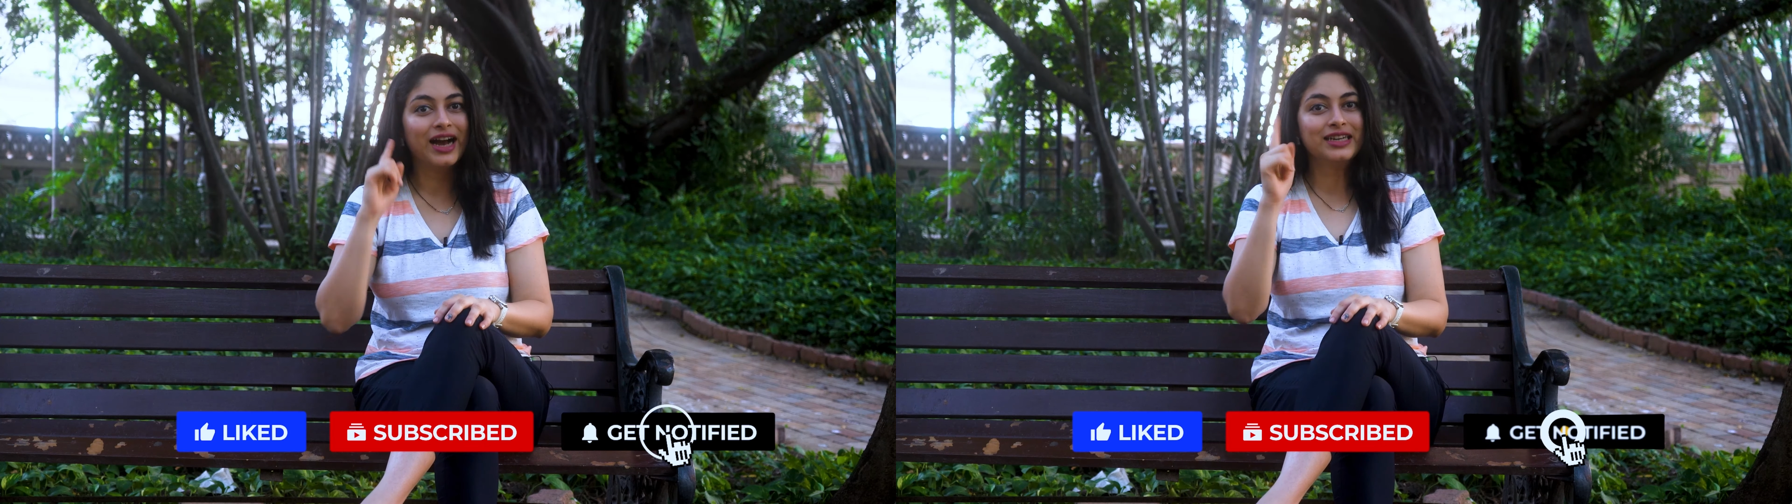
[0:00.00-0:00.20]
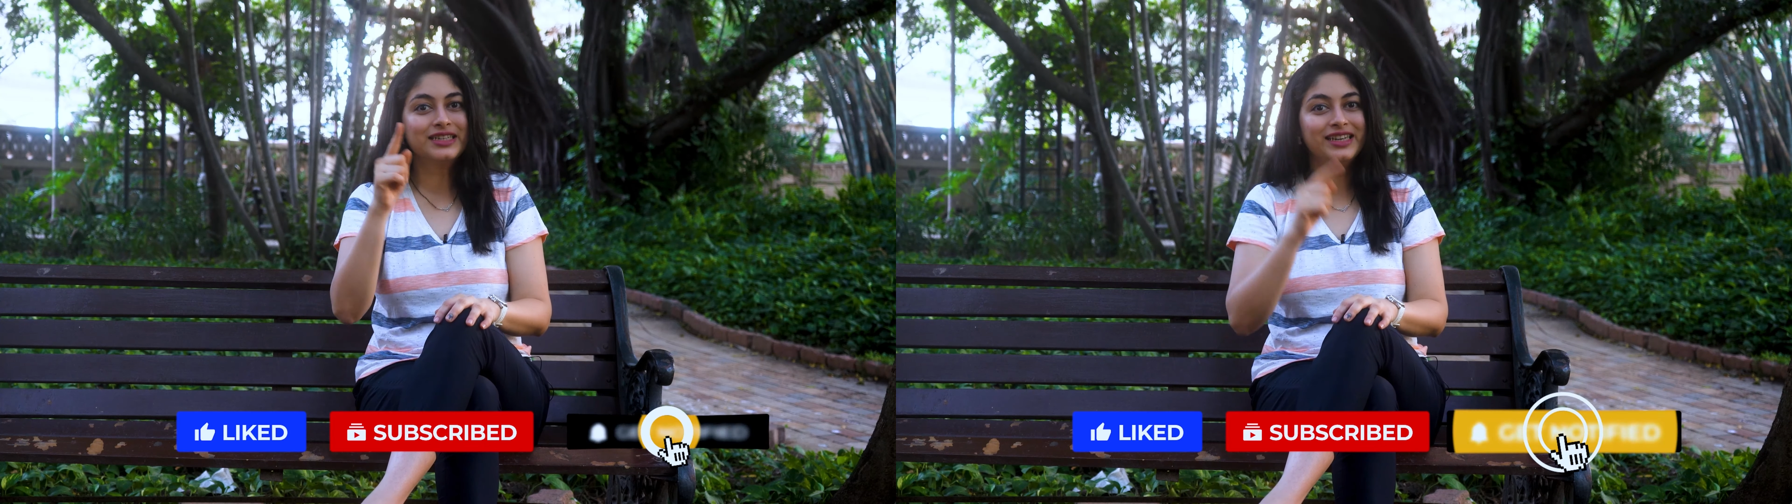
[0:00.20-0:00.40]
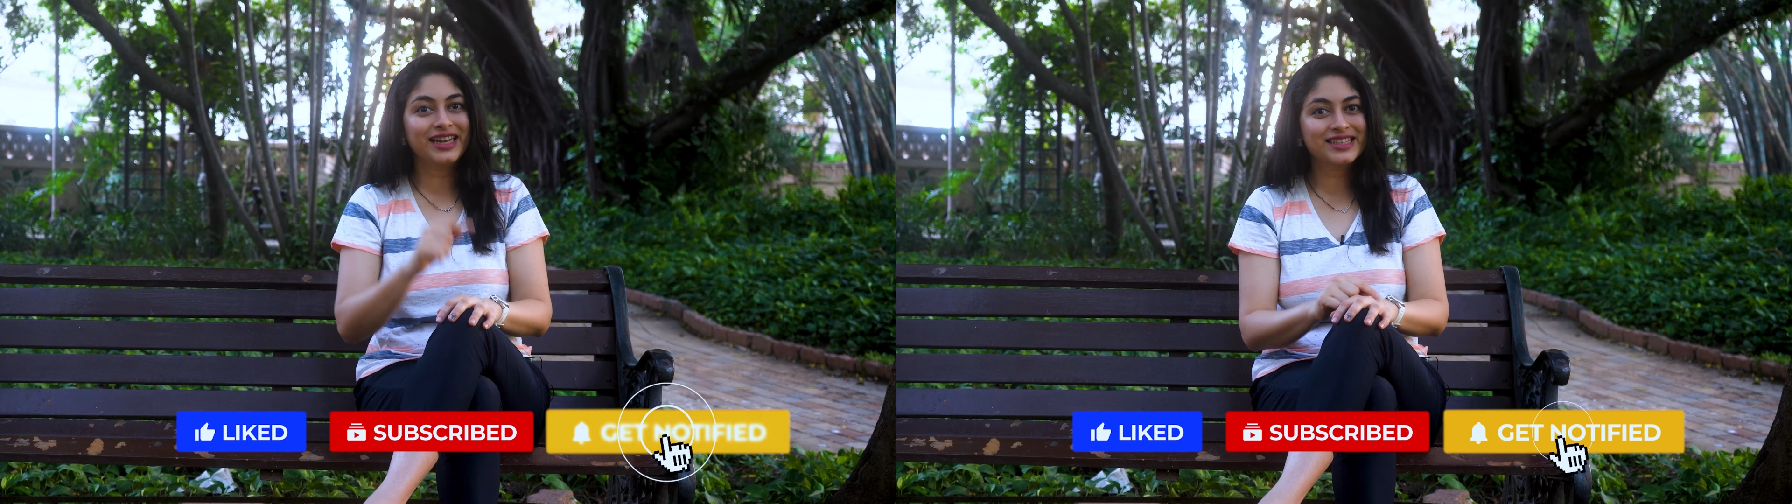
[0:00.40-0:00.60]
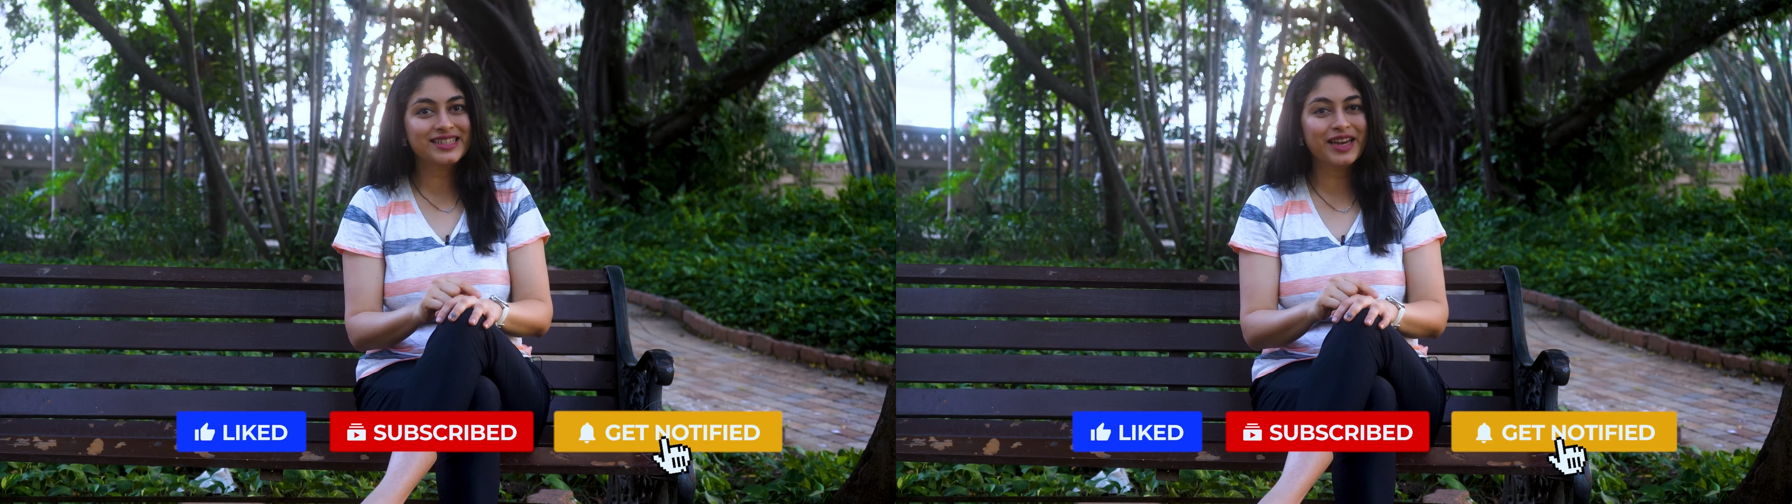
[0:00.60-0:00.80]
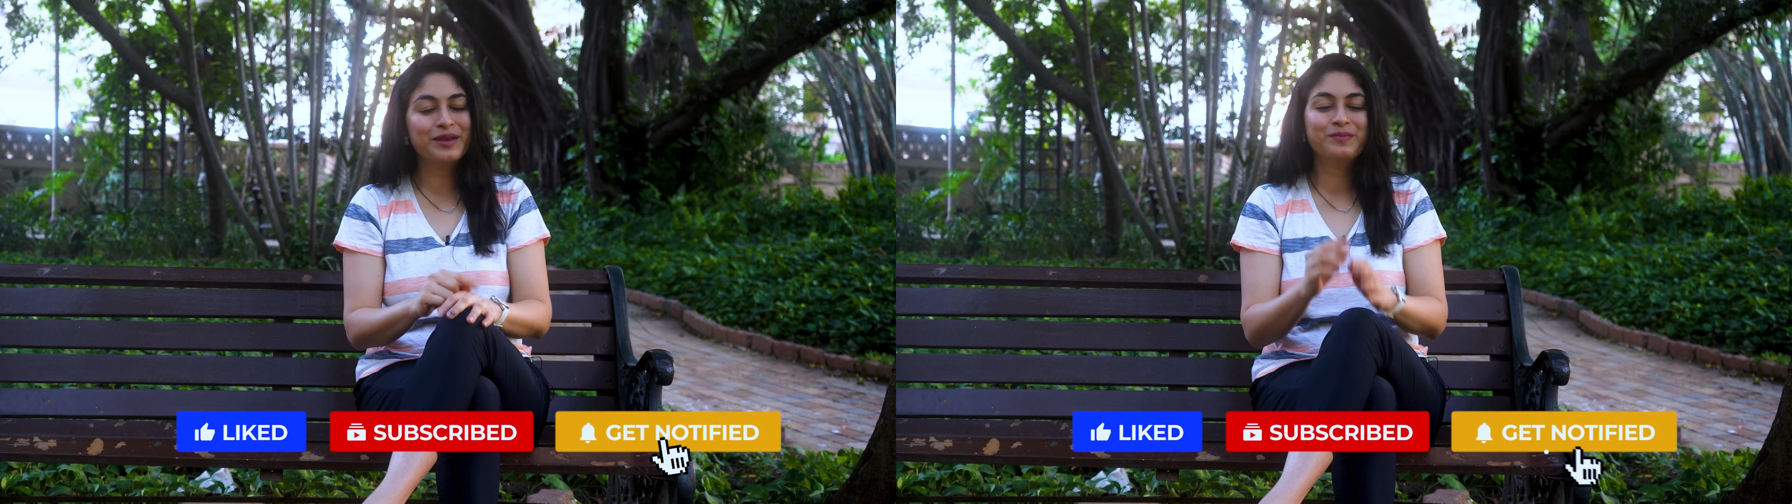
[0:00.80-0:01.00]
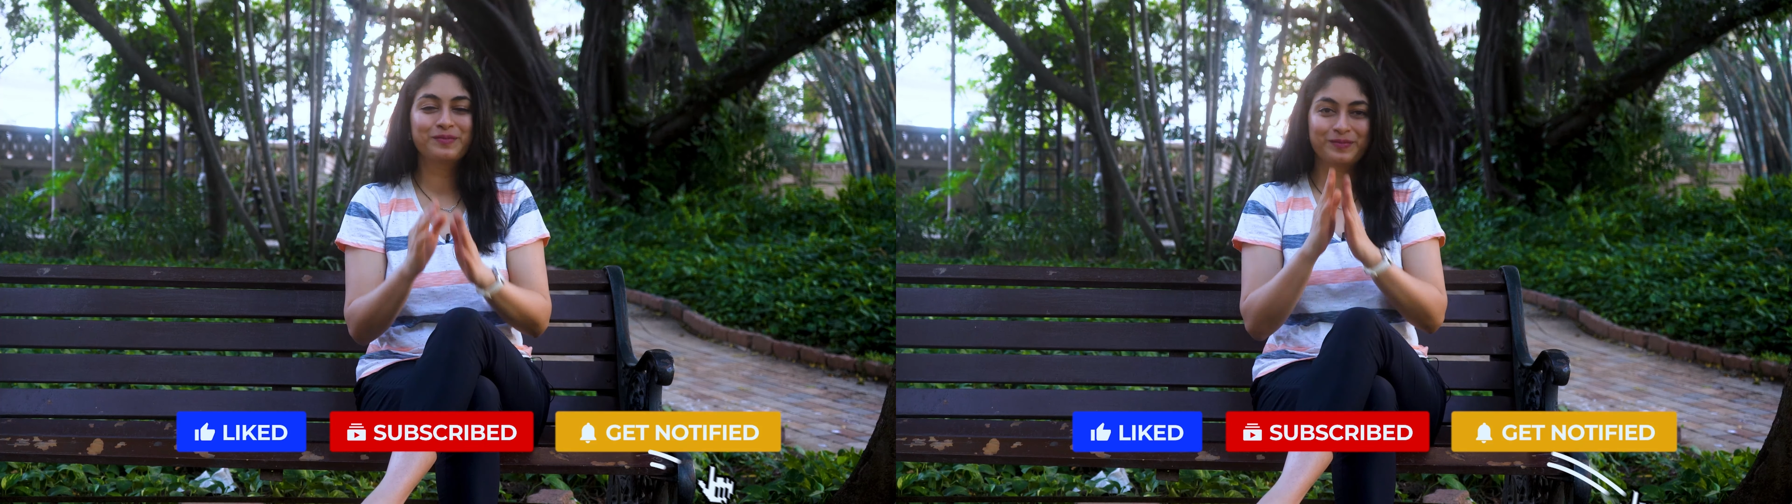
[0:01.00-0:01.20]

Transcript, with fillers: Until next time,